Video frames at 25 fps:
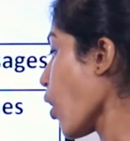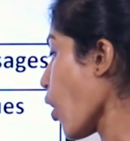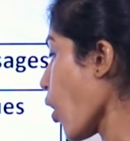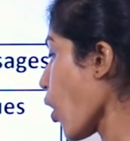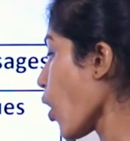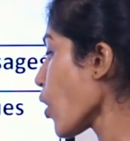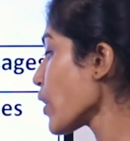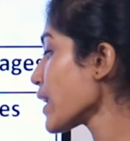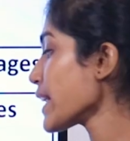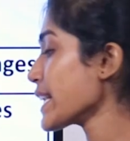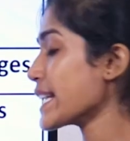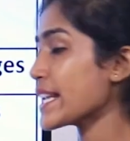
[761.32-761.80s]

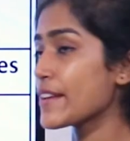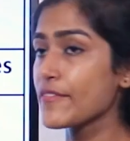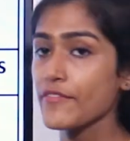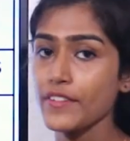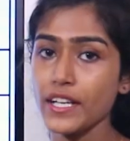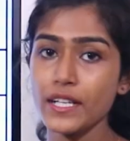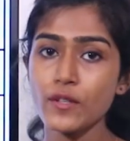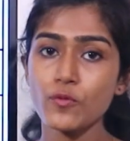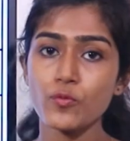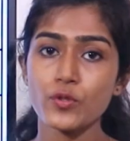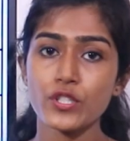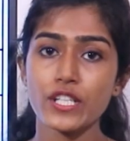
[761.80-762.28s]
or an
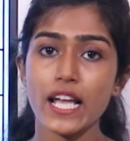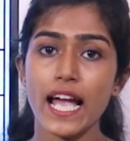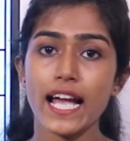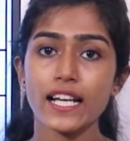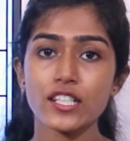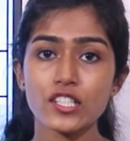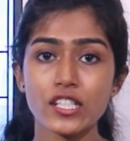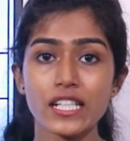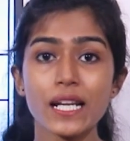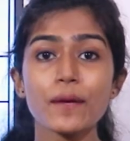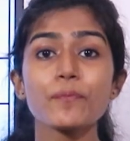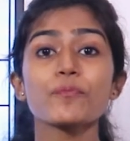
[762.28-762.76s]
event which
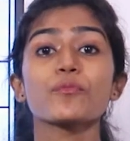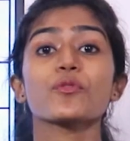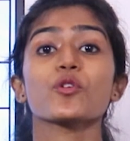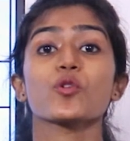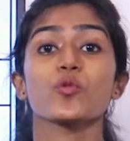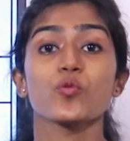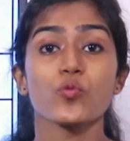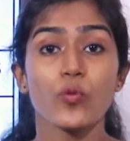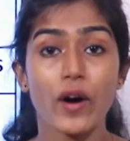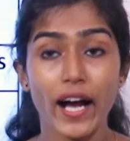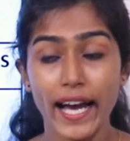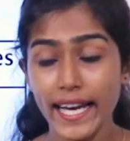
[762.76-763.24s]
actually
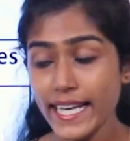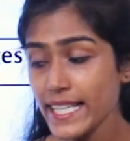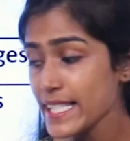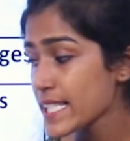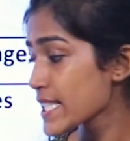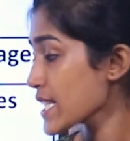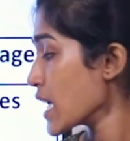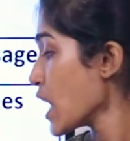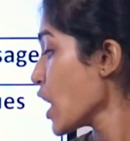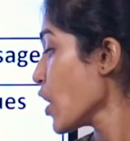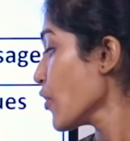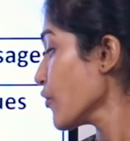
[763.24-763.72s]

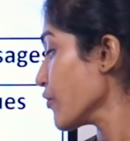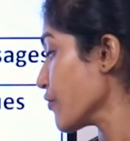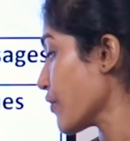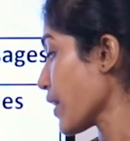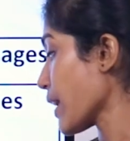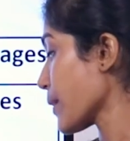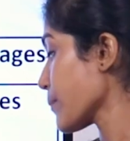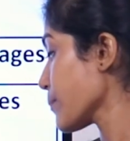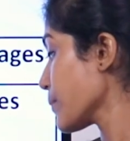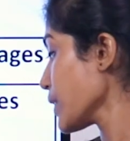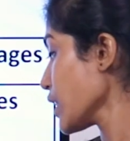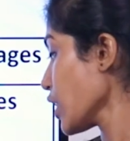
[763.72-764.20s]
provides
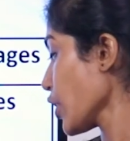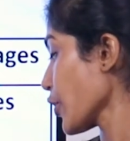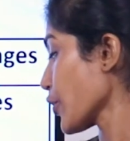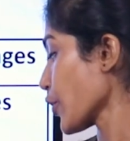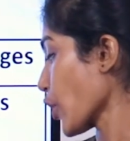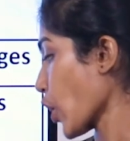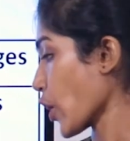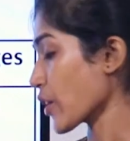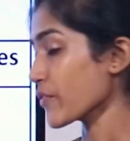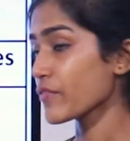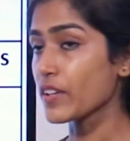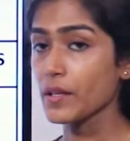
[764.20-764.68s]
verbal or
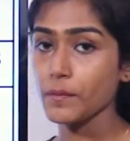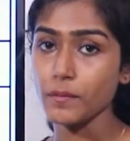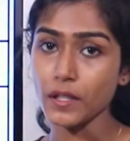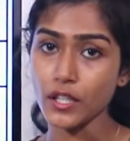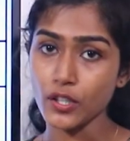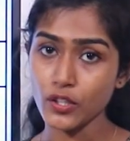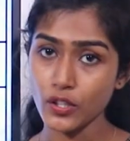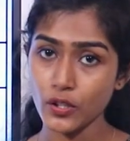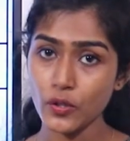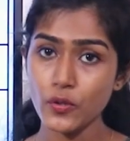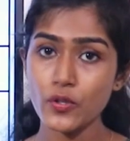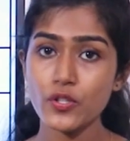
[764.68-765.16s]

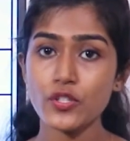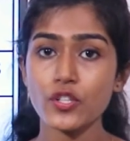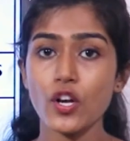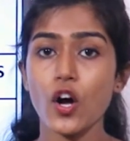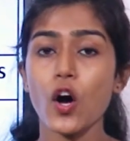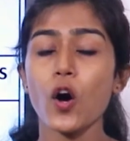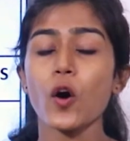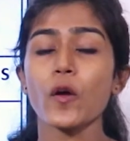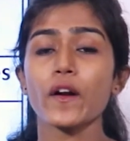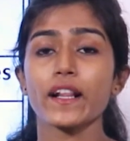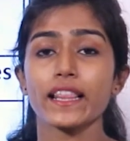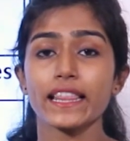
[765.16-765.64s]
non-verbal clues,
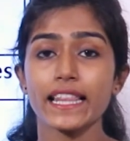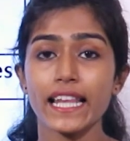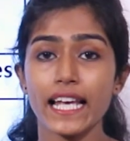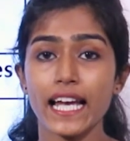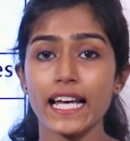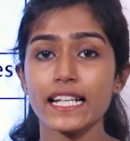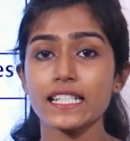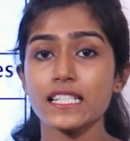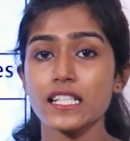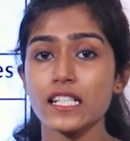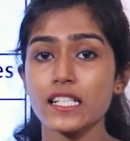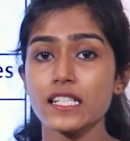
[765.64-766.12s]
or
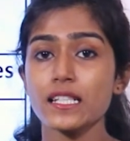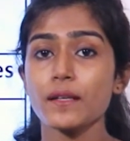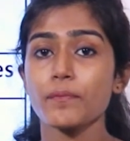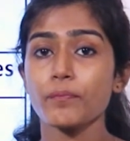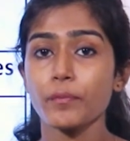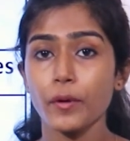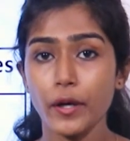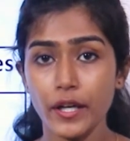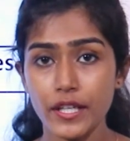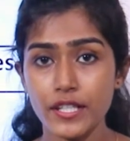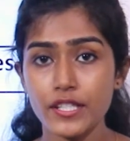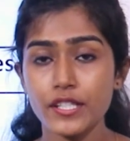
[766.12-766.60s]
that is a
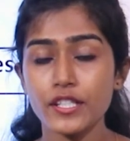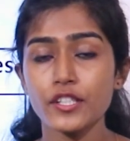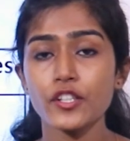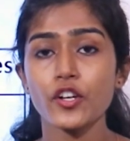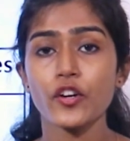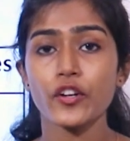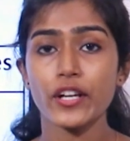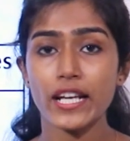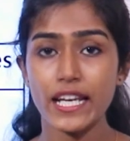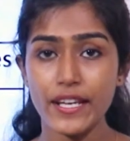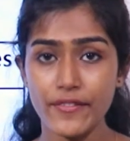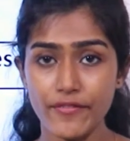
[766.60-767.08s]
person
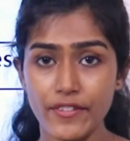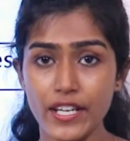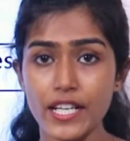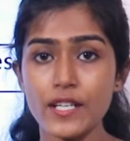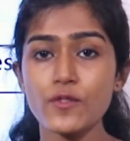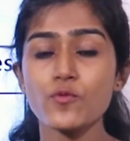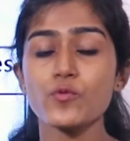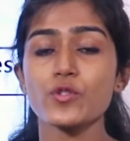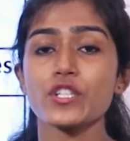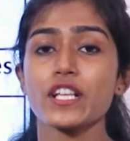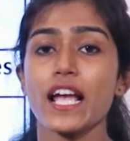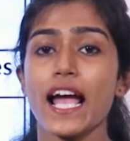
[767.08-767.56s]
or
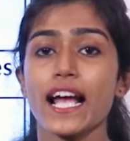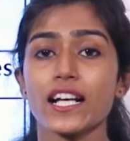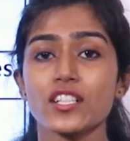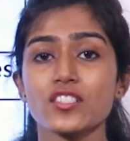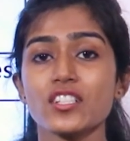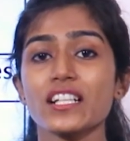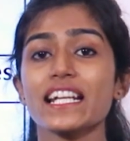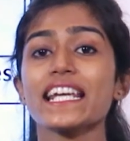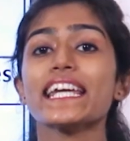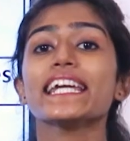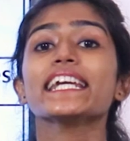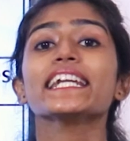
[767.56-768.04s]
event which
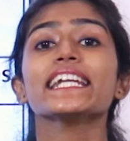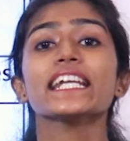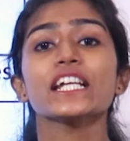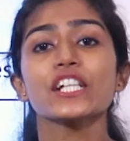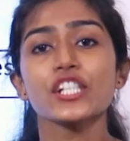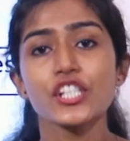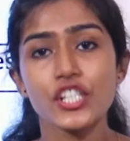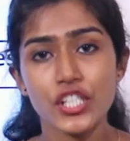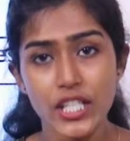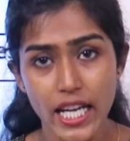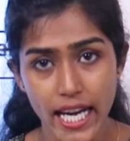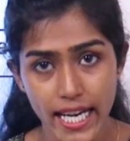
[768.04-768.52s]
actually
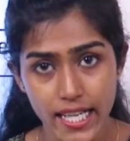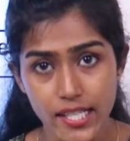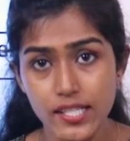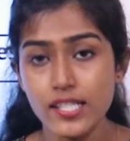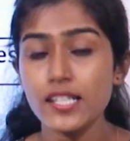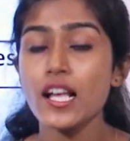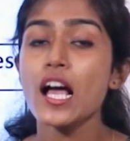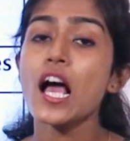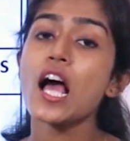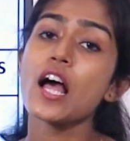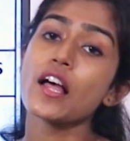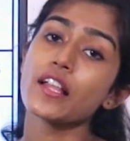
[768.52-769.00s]

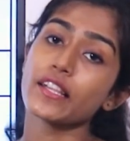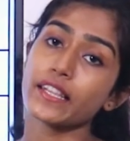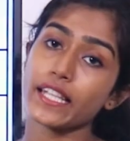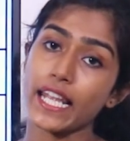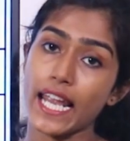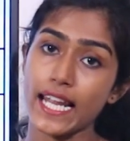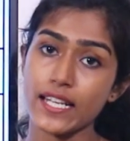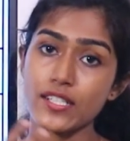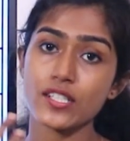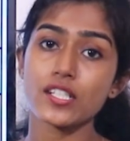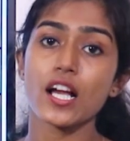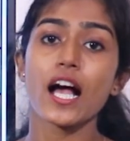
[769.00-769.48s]
initiates
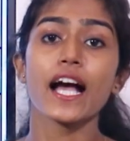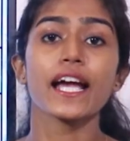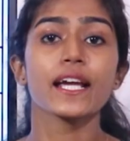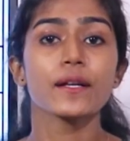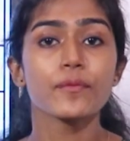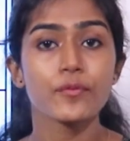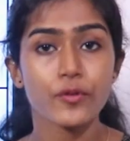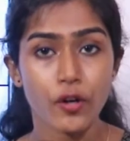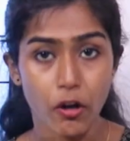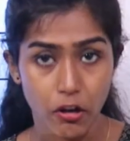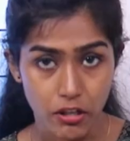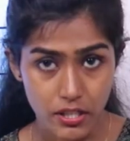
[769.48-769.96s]
the
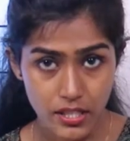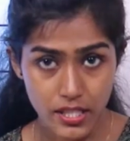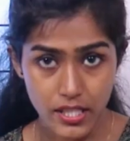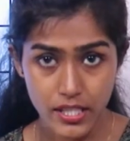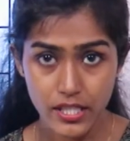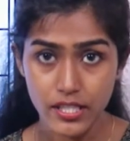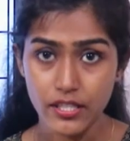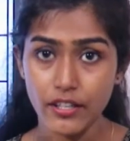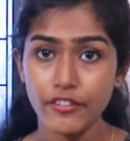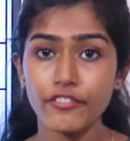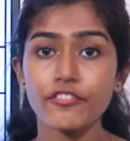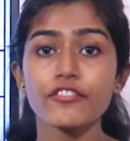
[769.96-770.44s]
entire
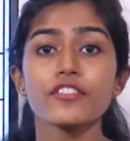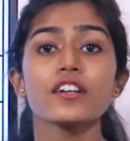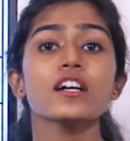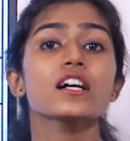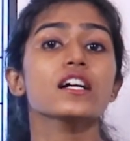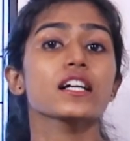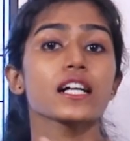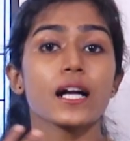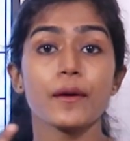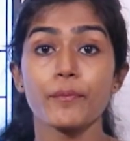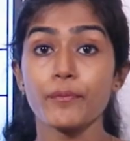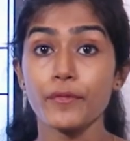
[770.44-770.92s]
process of
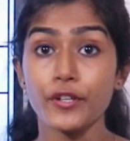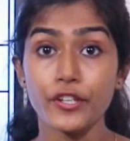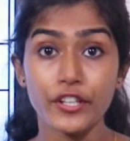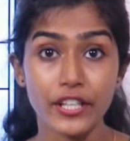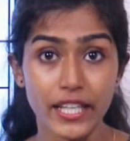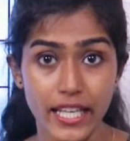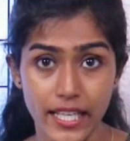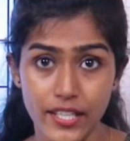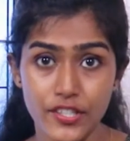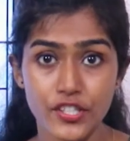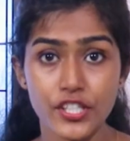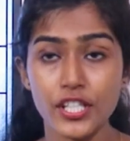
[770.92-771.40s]

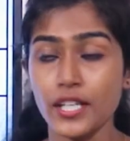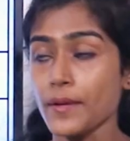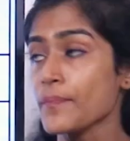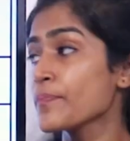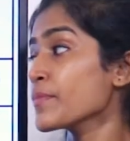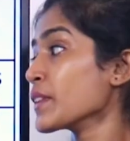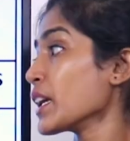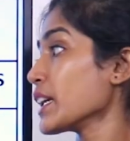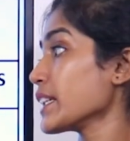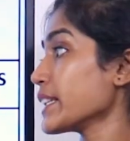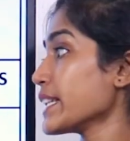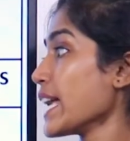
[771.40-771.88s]
communication.
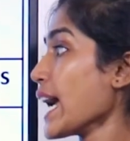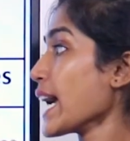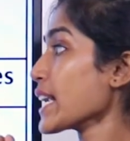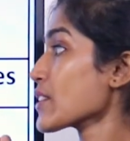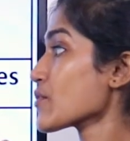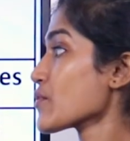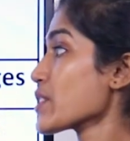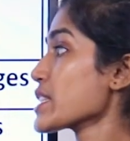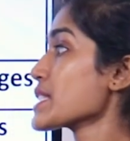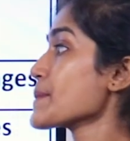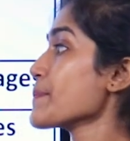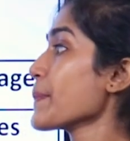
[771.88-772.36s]
In
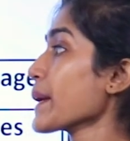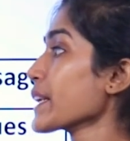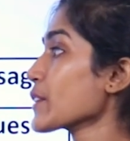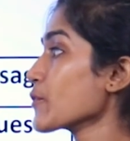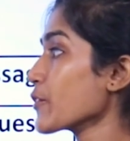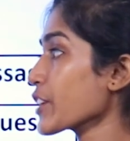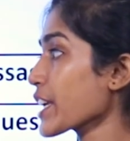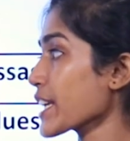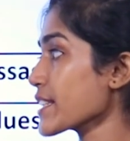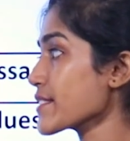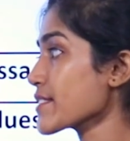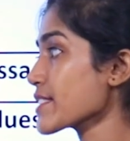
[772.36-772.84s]
that respect,
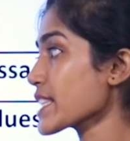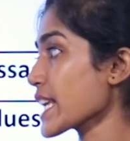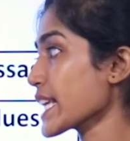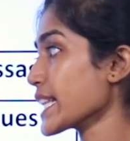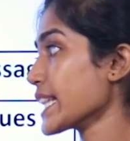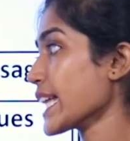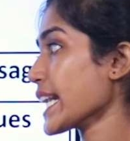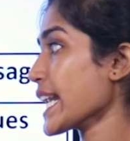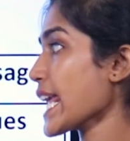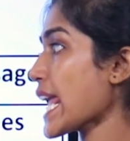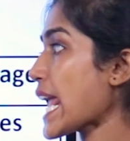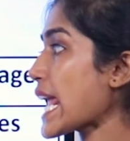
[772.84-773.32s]
we can
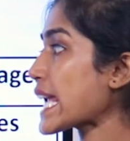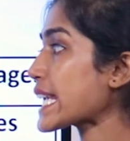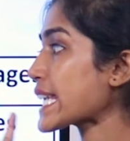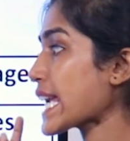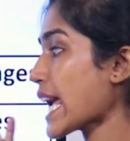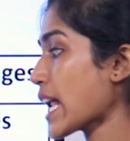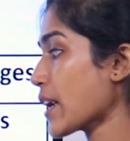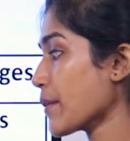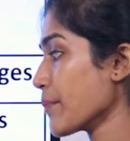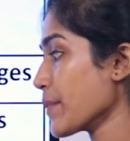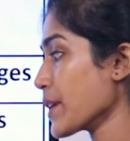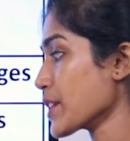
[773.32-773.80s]
say that A
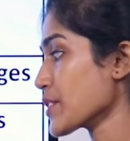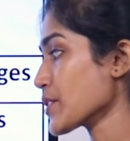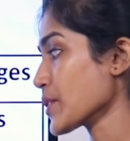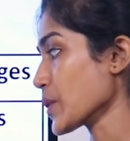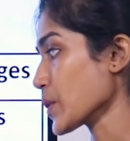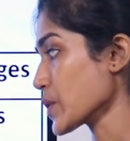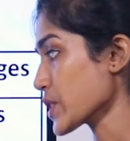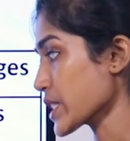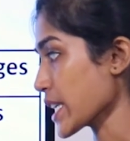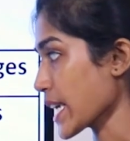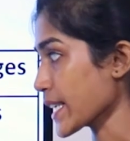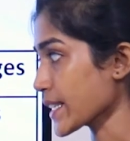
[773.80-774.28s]
can be
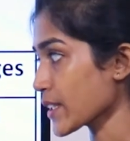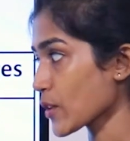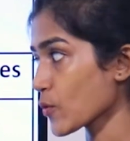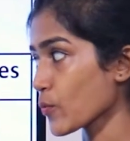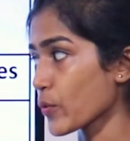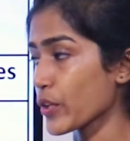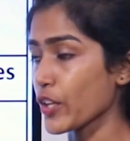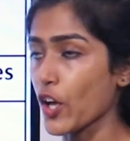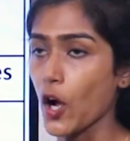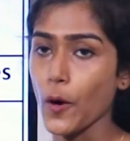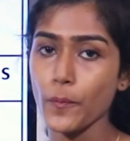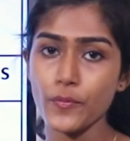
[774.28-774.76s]
associated
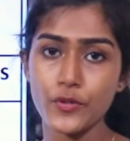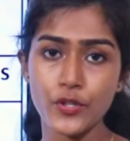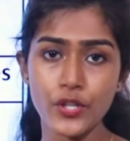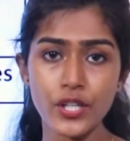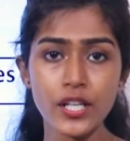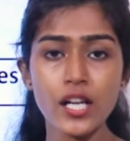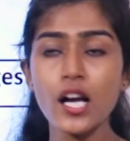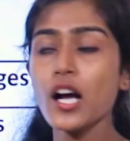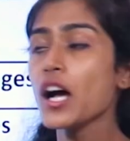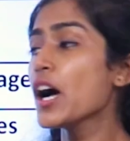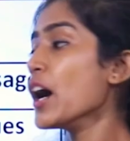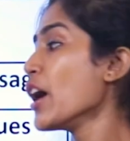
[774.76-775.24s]
with
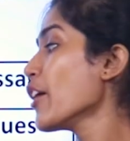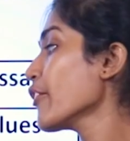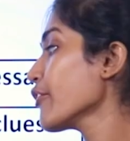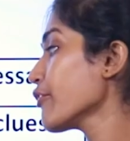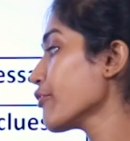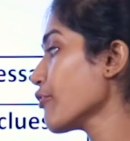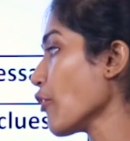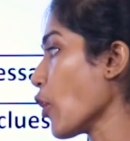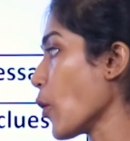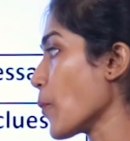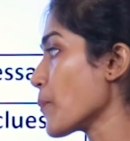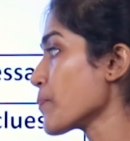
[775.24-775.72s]
option
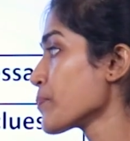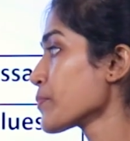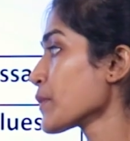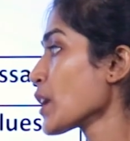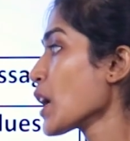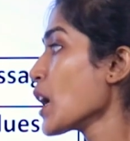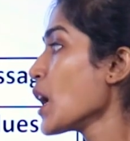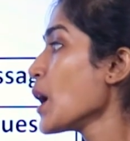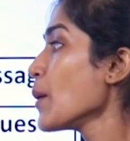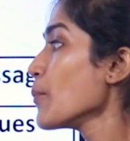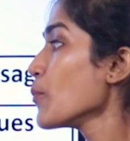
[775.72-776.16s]
4.